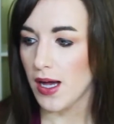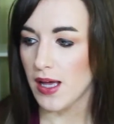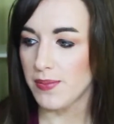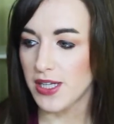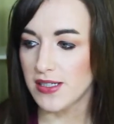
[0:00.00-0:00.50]

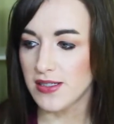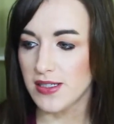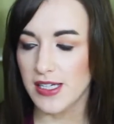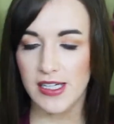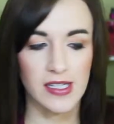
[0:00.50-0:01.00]
I
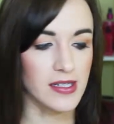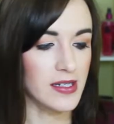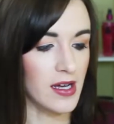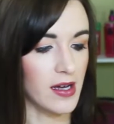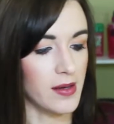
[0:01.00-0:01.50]
blended in
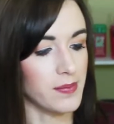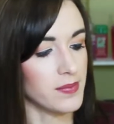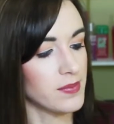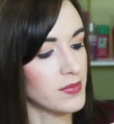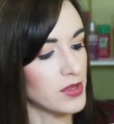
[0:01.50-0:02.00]

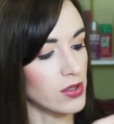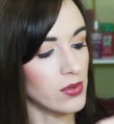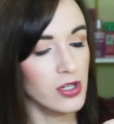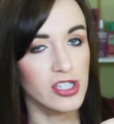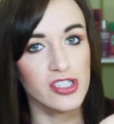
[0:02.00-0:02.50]
the
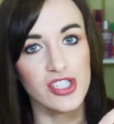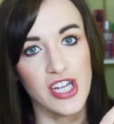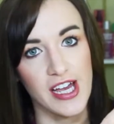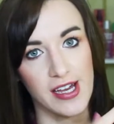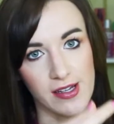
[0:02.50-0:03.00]
orange
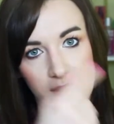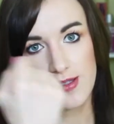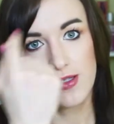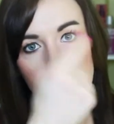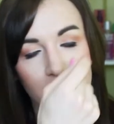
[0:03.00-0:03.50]

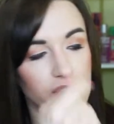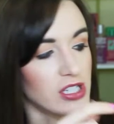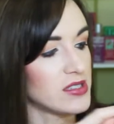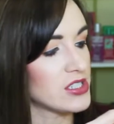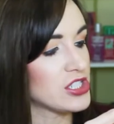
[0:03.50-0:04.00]
as my
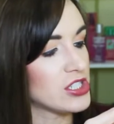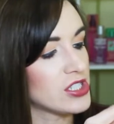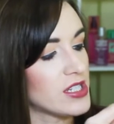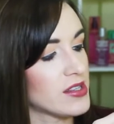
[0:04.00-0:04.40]
transition,